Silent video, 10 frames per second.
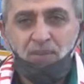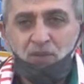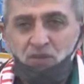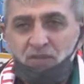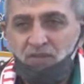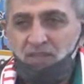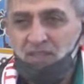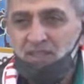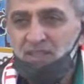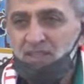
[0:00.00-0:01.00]
to
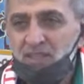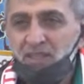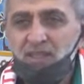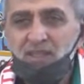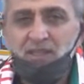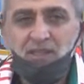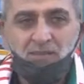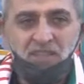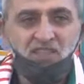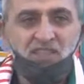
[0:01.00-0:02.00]
everybody in the
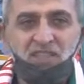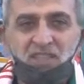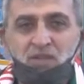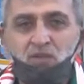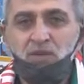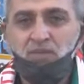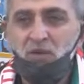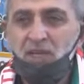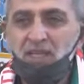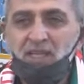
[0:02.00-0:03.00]
masjid here with
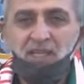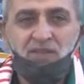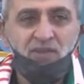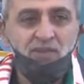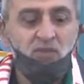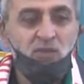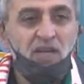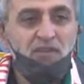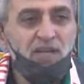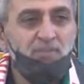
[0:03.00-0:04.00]
Maulana and everybody. We
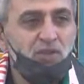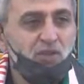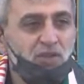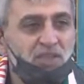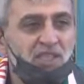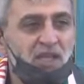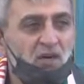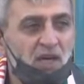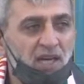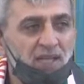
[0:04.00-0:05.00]
have an opportunity in
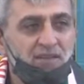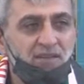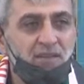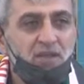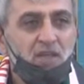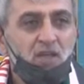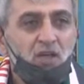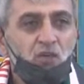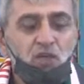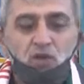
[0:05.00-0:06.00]
our hand.
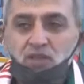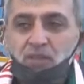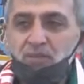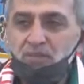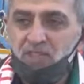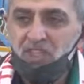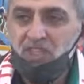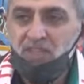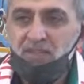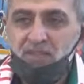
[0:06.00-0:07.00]
We got the
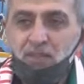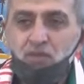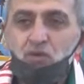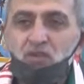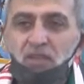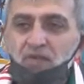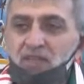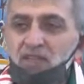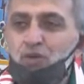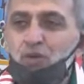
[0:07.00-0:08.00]
permission to
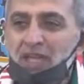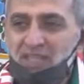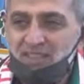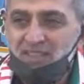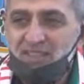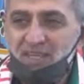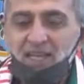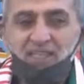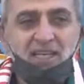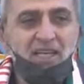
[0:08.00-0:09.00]
travel to Gaza
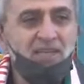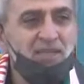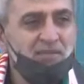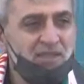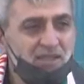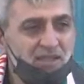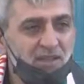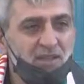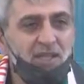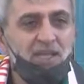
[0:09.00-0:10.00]
and carry the
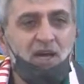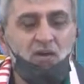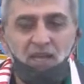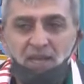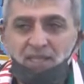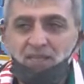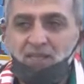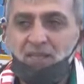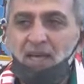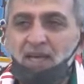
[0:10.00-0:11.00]
medical in our hand,
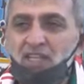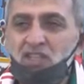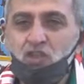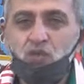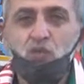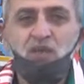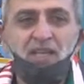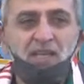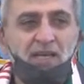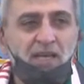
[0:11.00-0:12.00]
arrange with
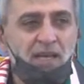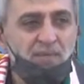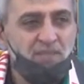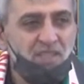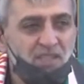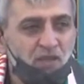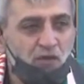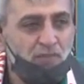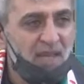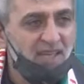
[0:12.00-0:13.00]
the embassy
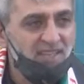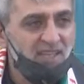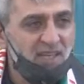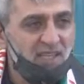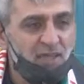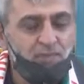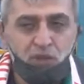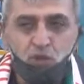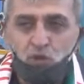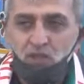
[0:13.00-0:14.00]
of Palestine in
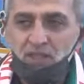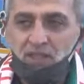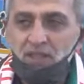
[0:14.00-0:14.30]
Pretoria,